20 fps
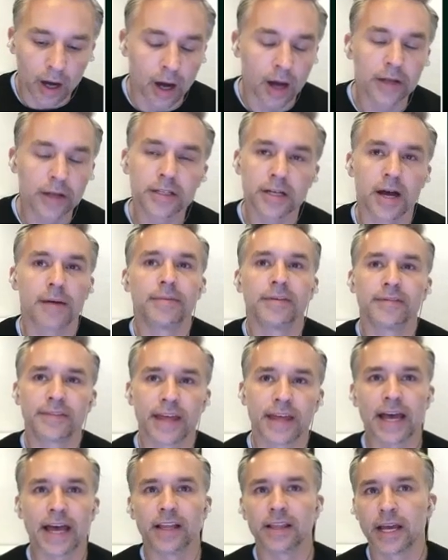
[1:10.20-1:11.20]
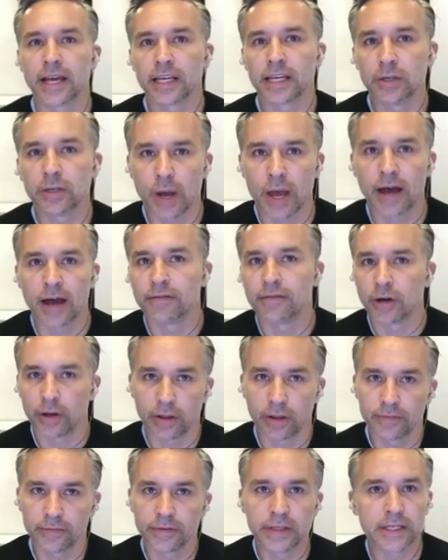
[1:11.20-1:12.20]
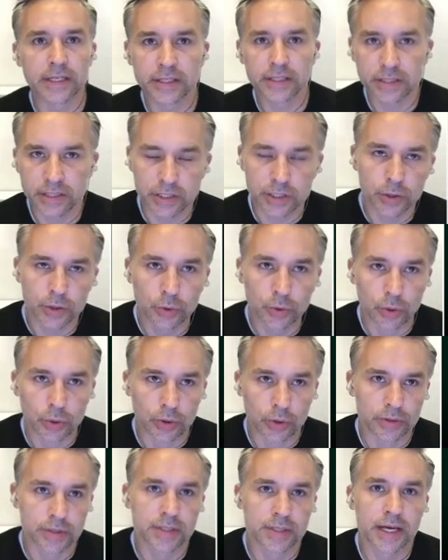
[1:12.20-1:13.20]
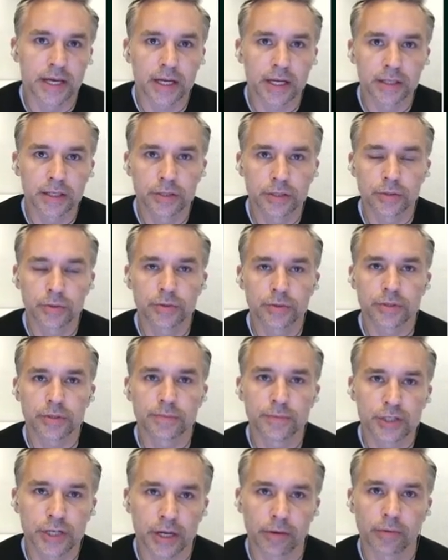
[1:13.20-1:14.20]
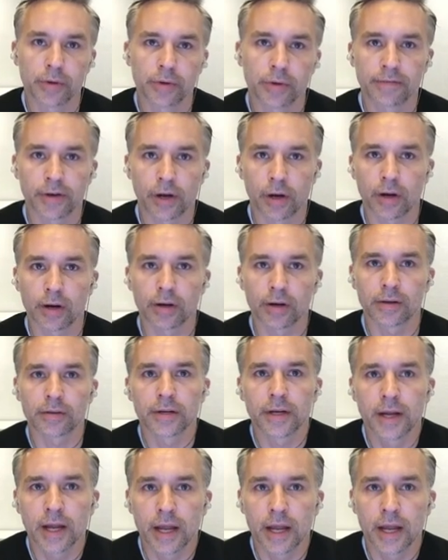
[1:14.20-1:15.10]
on top of that, like you have all of these tools that can do some generative art